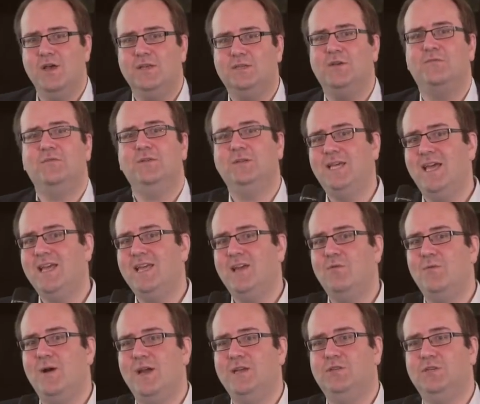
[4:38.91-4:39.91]
So if you take
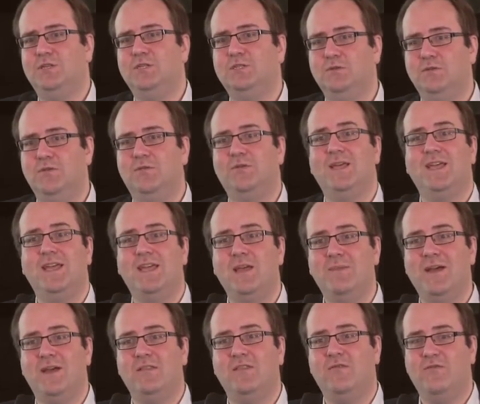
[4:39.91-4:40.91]
away just sort of thinking
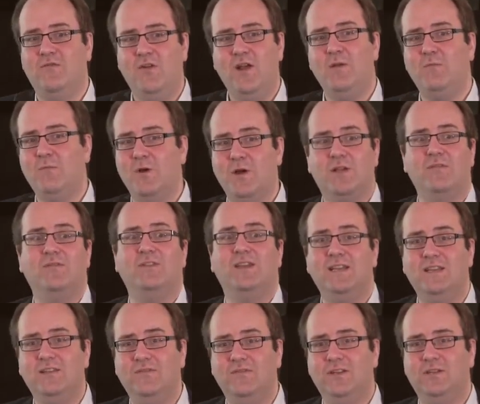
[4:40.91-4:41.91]
about the framework of an
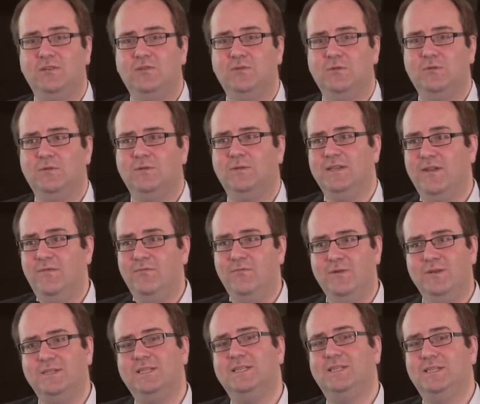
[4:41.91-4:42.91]
individual
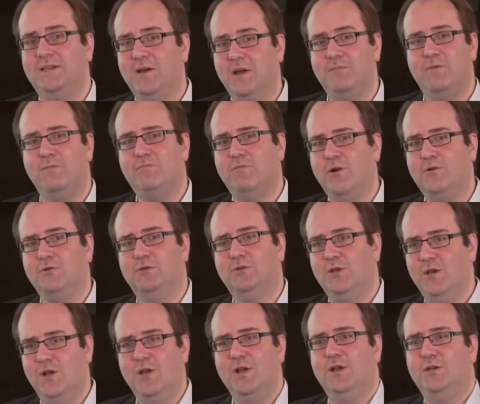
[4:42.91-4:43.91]
differences type
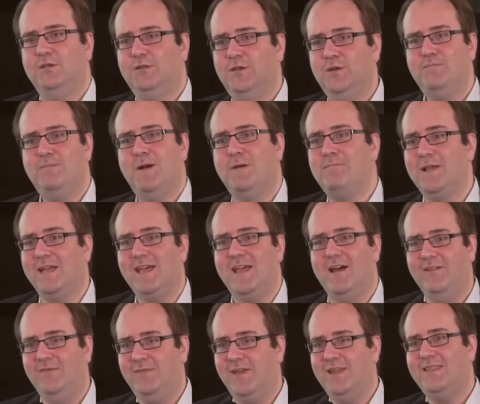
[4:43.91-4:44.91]
approach to public
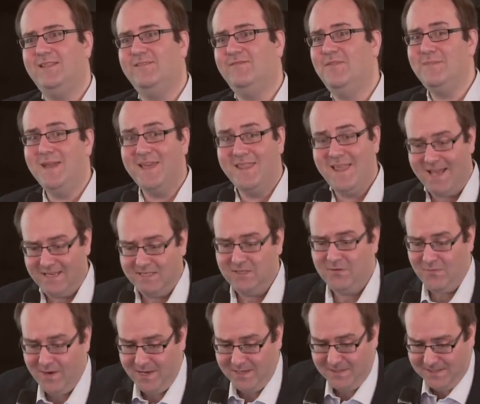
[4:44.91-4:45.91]
health, then for me
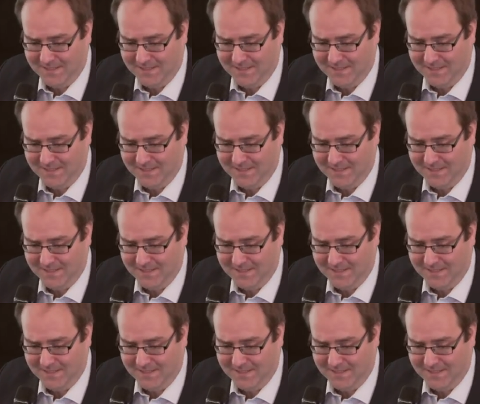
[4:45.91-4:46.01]
that's a real